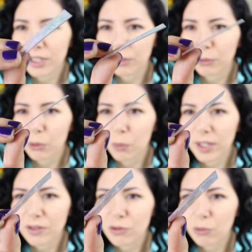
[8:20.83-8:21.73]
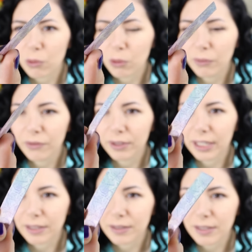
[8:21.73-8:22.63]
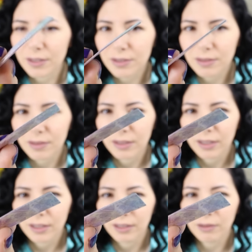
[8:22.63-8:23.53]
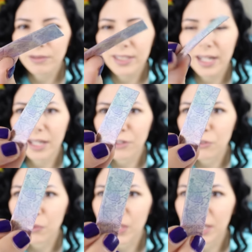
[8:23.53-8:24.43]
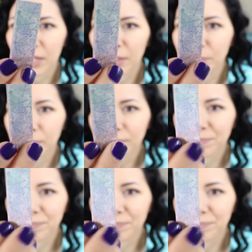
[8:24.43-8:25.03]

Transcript: I don't know why it's rolled like this. It looks like a chewing gum.